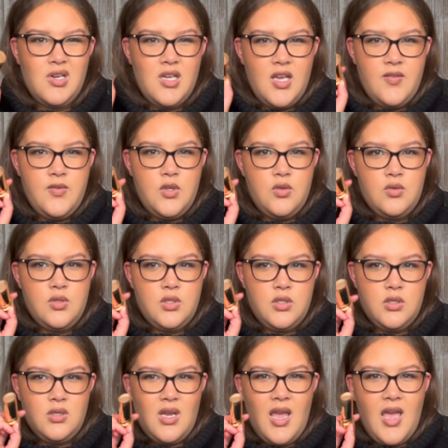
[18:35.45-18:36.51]
I
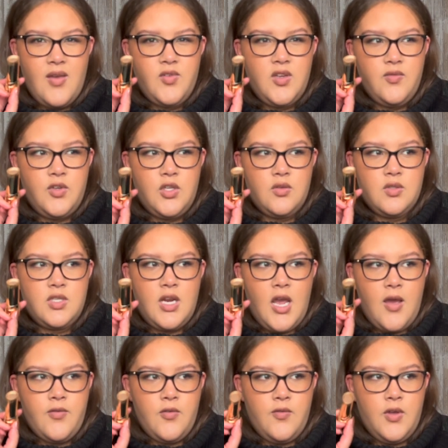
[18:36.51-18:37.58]
haven't even used
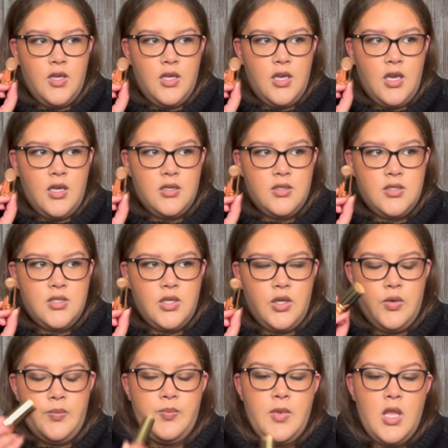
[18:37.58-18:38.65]
half of it yet.
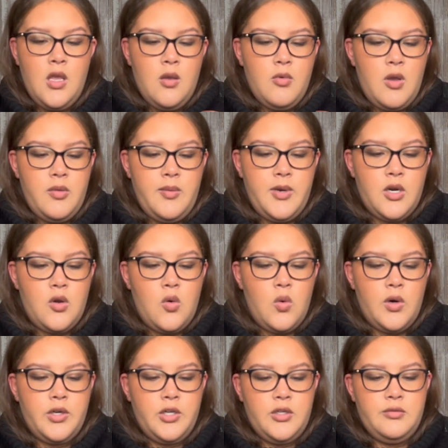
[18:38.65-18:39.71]
So probably about a
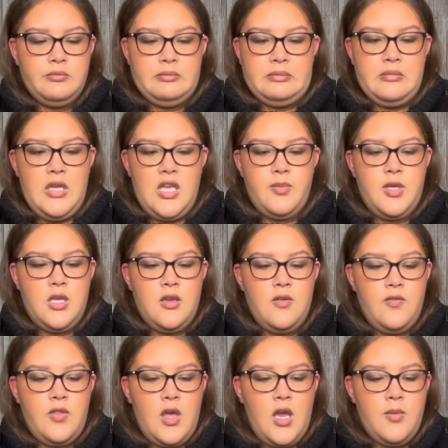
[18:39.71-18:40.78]
quarter, maybe
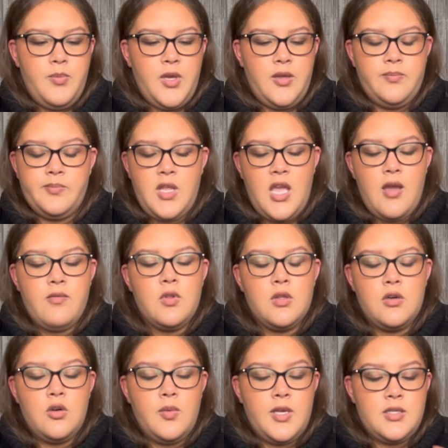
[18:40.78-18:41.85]
if that, but I have a
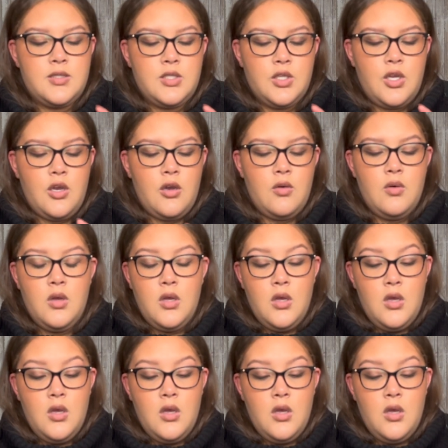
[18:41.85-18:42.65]
little ways to go.